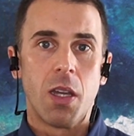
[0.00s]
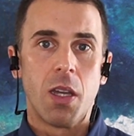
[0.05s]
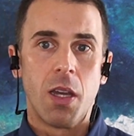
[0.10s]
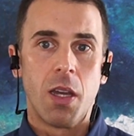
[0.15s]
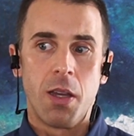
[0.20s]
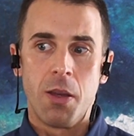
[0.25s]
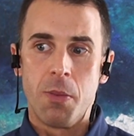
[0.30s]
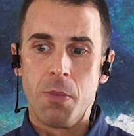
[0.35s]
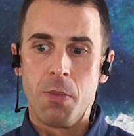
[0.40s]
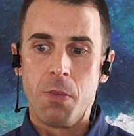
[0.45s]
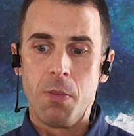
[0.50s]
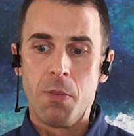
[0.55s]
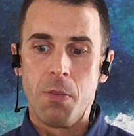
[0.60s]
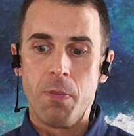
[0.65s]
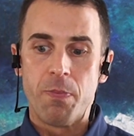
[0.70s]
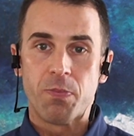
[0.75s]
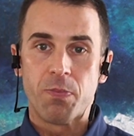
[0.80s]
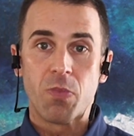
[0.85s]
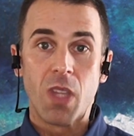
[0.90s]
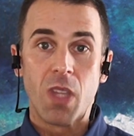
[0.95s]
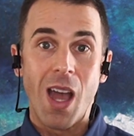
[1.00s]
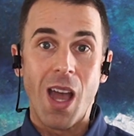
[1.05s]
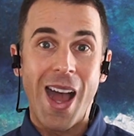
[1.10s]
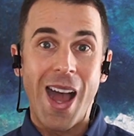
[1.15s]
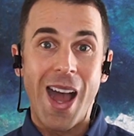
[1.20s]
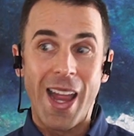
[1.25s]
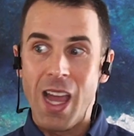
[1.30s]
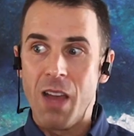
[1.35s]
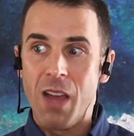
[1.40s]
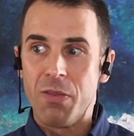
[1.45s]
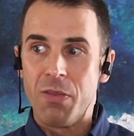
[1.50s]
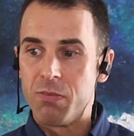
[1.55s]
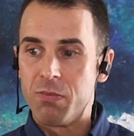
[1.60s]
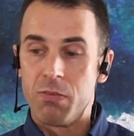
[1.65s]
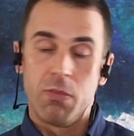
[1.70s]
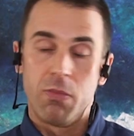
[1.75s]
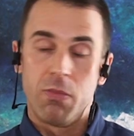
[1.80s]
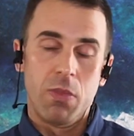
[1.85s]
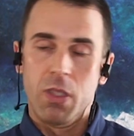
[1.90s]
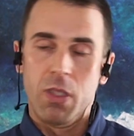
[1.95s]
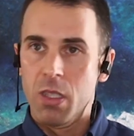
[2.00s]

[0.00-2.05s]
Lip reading: I have,